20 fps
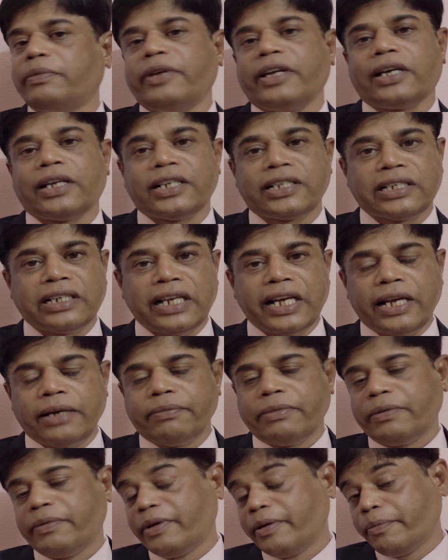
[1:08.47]
maybe
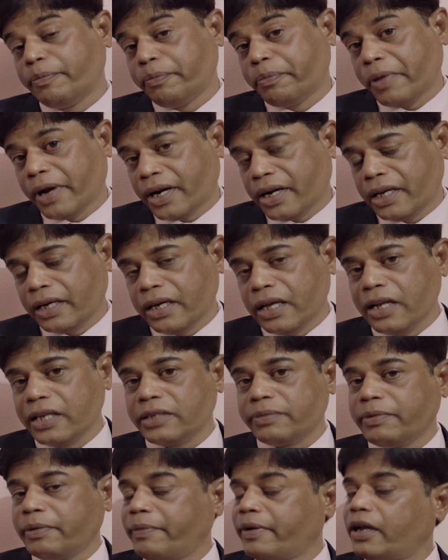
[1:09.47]
crystalline, maybe
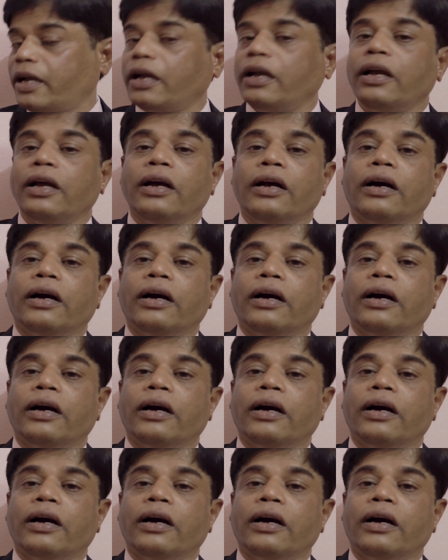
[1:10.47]
particles, maybe